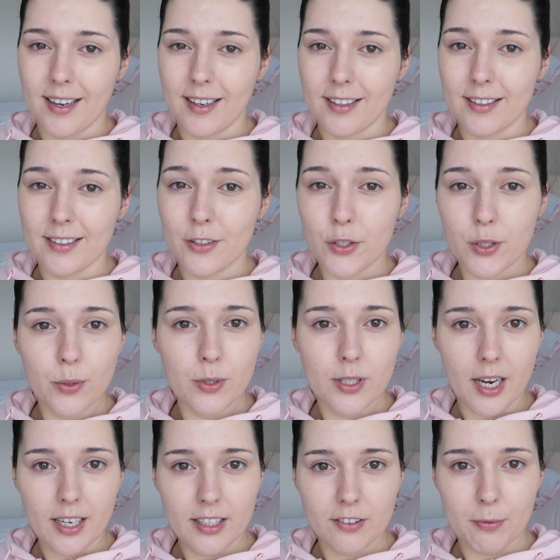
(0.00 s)
are too
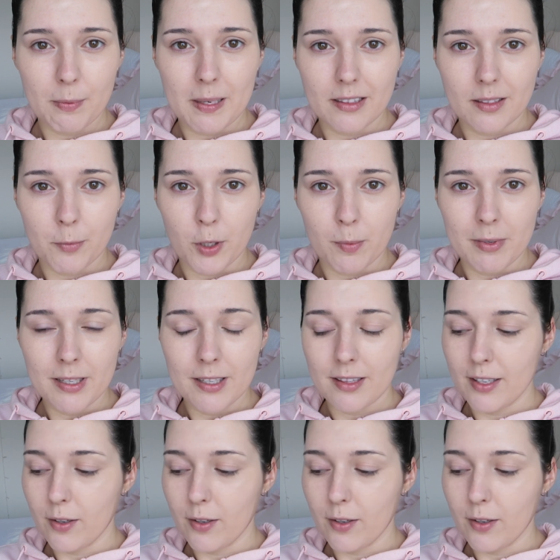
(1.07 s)
dark for me at the moment.